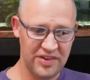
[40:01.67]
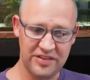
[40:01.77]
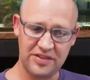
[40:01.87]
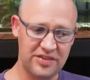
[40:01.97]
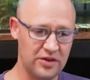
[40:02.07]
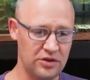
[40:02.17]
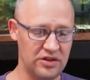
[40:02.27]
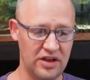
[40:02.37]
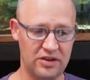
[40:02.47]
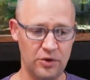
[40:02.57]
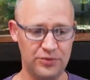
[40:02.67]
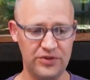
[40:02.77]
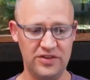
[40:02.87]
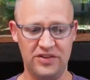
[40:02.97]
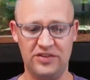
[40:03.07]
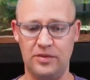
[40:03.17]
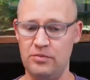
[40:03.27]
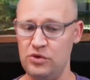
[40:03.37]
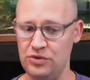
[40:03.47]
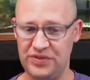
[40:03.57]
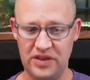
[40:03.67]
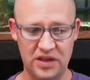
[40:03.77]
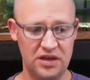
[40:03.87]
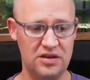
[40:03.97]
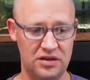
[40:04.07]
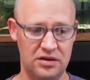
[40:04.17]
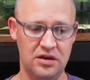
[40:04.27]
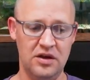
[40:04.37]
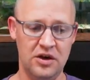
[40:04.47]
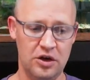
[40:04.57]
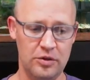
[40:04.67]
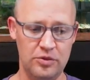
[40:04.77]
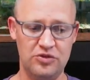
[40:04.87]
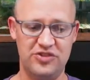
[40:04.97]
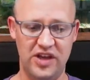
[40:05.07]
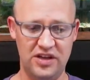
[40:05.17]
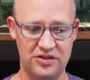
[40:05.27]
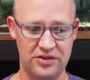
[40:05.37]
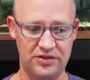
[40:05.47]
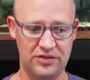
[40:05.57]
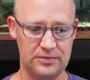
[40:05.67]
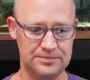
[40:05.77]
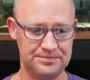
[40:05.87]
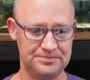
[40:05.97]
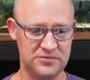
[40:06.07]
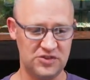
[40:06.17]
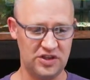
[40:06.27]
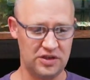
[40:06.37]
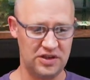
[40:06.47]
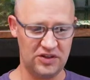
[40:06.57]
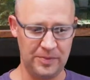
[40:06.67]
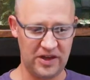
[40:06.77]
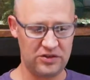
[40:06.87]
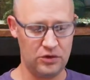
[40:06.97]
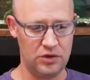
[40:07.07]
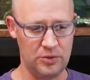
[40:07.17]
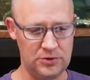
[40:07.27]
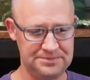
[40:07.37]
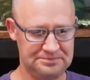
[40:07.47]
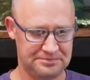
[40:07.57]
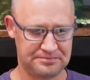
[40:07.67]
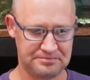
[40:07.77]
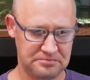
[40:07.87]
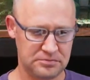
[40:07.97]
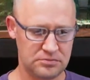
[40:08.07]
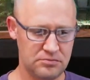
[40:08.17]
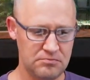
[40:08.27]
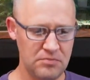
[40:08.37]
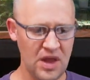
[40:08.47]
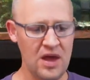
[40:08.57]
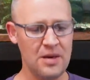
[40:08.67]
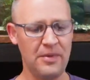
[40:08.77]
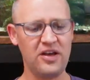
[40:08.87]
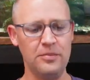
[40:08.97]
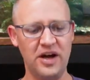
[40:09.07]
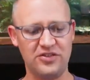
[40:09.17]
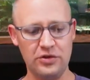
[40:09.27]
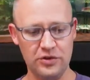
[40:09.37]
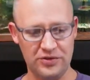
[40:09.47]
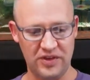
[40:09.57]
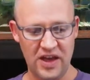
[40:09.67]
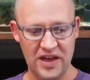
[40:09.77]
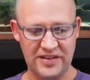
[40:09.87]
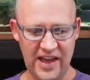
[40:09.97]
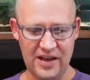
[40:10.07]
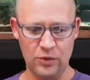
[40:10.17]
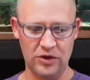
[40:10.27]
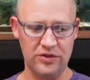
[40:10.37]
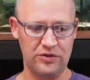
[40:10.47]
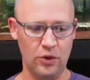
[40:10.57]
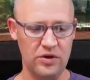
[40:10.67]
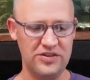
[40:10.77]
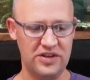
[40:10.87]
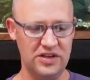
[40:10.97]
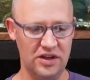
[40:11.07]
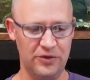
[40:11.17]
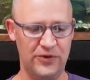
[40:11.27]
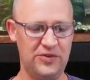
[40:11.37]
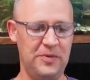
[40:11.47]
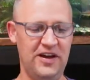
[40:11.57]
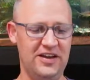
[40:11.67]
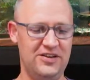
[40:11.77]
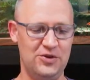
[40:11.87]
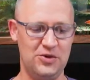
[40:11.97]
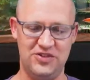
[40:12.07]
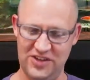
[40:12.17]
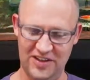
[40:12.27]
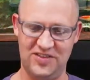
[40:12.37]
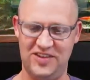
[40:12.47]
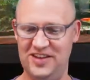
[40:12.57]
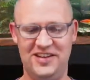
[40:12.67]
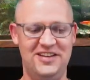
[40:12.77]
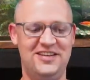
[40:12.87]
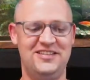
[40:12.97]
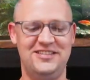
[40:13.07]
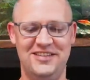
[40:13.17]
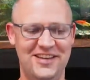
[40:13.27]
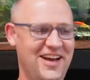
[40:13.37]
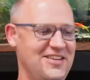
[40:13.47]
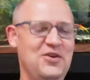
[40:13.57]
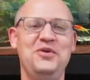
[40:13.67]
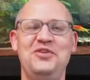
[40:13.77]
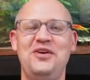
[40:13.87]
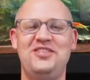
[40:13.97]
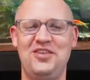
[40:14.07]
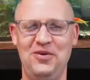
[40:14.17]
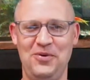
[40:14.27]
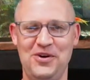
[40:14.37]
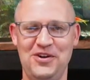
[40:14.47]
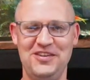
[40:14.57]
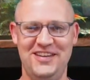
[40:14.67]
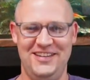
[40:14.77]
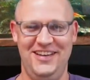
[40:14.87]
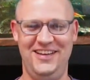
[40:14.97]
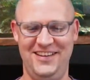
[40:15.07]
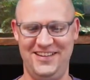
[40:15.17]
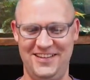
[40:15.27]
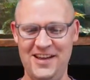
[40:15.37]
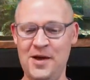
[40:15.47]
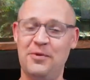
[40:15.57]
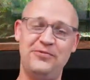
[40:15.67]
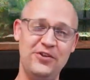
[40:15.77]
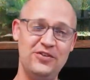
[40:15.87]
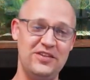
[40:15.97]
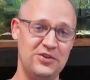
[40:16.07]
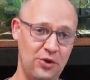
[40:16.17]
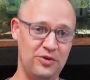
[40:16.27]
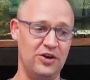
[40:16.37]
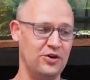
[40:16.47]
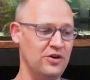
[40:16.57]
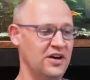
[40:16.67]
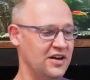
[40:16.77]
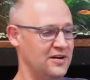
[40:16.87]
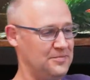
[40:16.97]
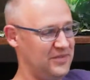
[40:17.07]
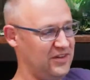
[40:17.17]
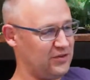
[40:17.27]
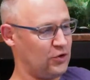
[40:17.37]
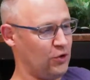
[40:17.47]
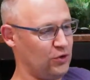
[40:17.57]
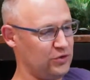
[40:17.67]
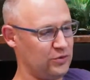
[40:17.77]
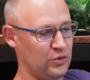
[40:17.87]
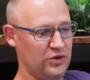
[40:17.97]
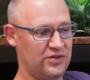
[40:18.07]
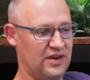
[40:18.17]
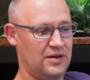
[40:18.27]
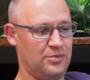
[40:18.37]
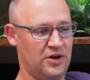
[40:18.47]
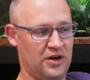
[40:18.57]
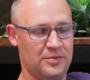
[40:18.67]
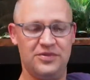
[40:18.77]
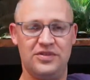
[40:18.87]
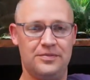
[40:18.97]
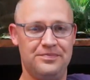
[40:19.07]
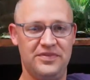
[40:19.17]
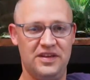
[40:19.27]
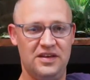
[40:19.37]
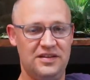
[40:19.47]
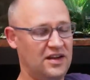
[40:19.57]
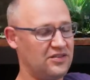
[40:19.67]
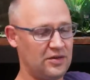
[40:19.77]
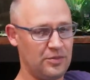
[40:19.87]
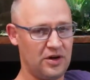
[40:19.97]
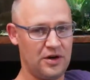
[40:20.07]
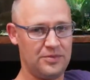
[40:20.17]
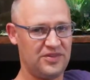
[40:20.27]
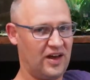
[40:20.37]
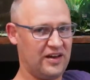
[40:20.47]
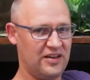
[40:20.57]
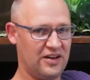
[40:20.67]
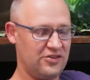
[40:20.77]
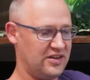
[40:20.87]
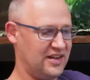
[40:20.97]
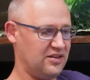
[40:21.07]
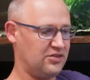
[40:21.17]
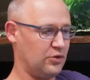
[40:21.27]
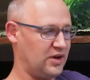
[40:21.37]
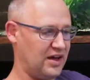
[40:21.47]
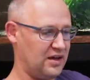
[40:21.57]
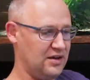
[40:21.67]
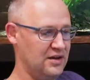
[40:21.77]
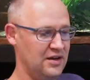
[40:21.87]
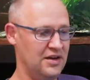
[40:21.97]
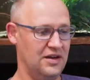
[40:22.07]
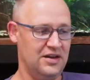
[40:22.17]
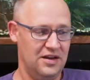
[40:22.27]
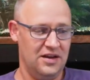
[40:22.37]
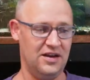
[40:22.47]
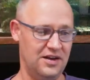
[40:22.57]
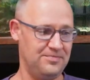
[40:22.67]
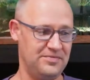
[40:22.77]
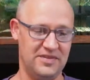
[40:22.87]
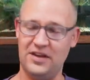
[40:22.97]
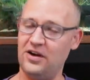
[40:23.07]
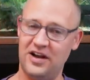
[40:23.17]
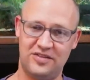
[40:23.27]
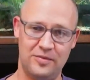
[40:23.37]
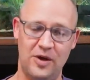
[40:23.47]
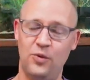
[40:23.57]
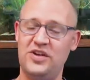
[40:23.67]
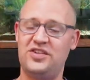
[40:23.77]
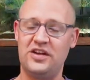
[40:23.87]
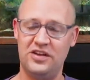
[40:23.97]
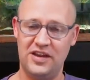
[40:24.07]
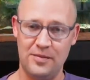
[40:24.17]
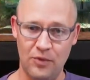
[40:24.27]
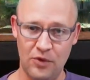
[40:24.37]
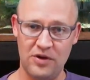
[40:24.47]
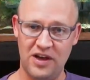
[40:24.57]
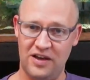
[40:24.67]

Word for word: Besides to say good luck. Hopefully it's just a mood thing and her mood changes and she gets back to normal. Michael Machos, Dan, what are those orange and yellow fish behind you? Just kidding. Yeah, you and the rest of the world. But for those that don't know, these are gold roseline barbs, the denison barb, Sahayadra denisoni. They're awesome. I wish I could get more.